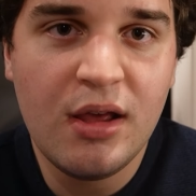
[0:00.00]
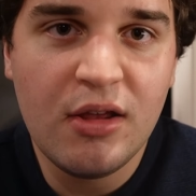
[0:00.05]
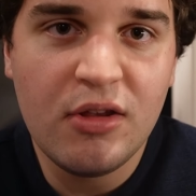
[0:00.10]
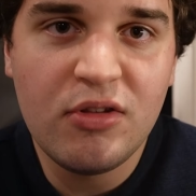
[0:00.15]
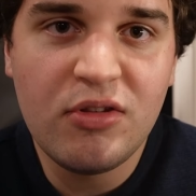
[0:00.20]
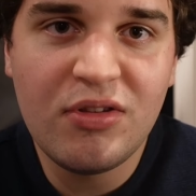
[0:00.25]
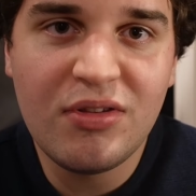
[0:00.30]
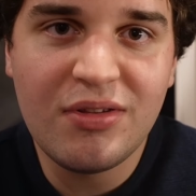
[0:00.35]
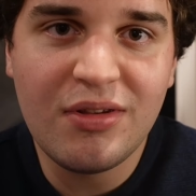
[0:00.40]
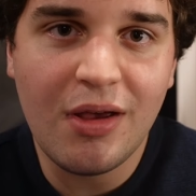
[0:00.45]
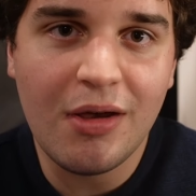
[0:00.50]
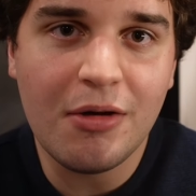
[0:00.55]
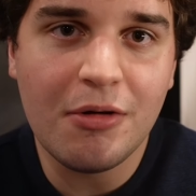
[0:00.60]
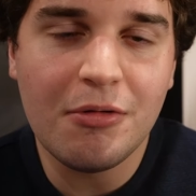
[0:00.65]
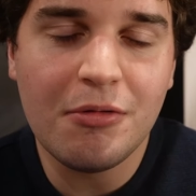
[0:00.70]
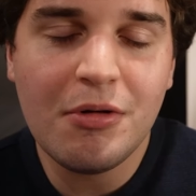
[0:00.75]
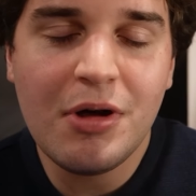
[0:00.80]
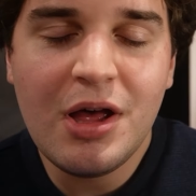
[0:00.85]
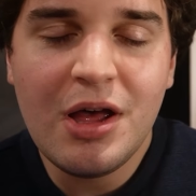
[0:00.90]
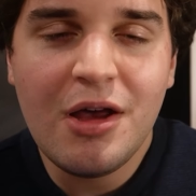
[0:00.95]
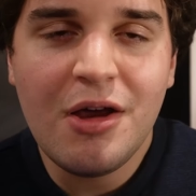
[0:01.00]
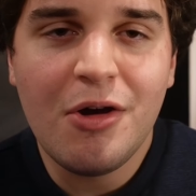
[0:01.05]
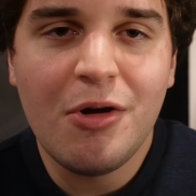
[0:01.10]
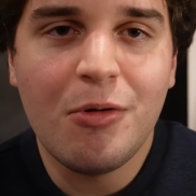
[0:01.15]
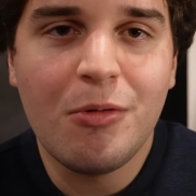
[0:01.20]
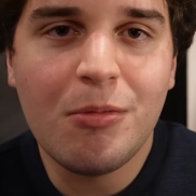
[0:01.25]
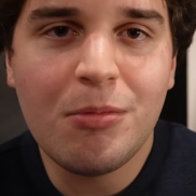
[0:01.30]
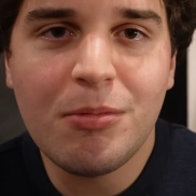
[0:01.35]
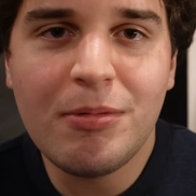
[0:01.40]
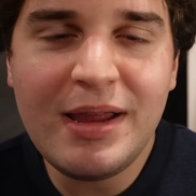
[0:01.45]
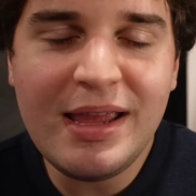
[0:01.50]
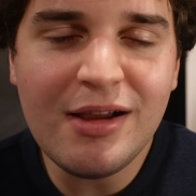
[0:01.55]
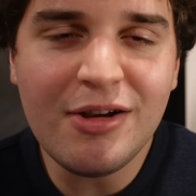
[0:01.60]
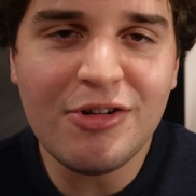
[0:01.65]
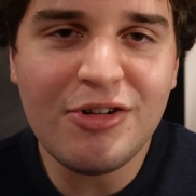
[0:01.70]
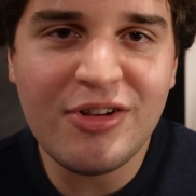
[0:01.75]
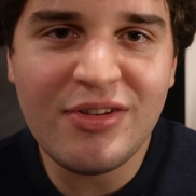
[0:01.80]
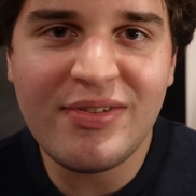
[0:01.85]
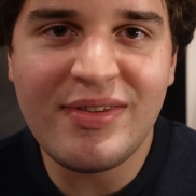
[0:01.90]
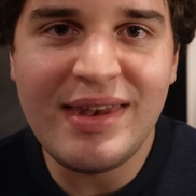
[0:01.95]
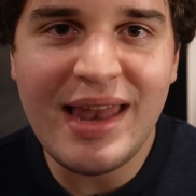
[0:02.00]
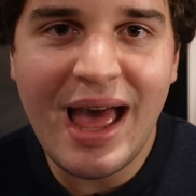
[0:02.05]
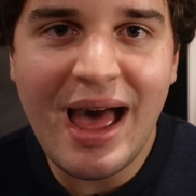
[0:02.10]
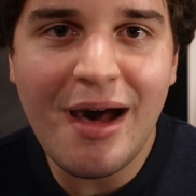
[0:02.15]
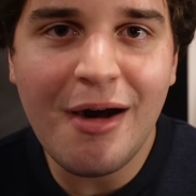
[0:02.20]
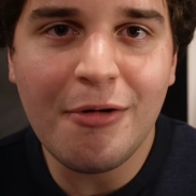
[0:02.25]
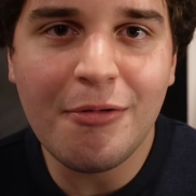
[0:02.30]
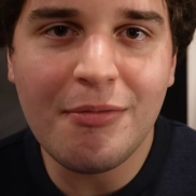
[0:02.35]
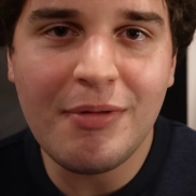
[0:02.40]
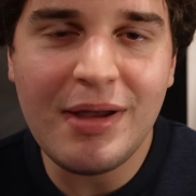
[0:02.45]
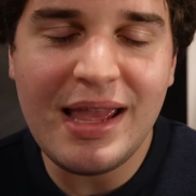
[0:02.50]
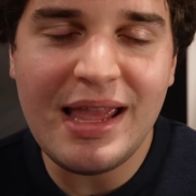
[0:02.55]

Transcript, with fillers: So we are just now